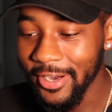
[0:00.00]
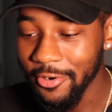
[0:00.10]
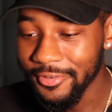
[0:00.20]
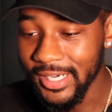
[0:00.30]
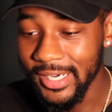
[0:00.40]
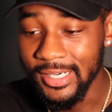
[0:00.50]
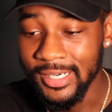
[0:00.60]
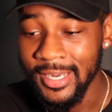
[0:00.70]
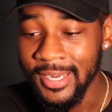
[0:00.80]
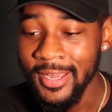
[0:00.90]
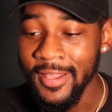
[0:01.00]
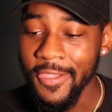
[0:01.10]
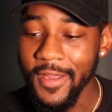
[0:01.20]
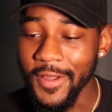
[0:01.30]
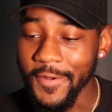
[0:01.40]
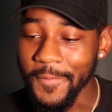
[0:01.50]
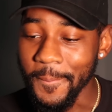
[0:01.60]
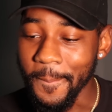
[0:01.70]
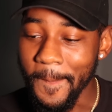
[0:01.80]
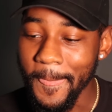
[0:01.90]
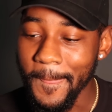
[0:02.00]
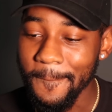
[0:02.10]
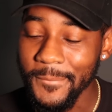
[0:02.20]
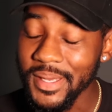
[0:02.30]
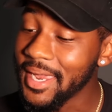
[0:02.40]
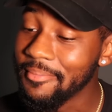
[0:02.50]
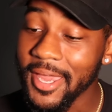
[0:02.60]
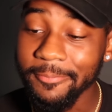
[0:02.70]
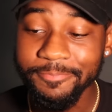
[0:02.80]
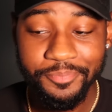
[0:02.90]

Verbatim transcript: over there. Um, but hey, man,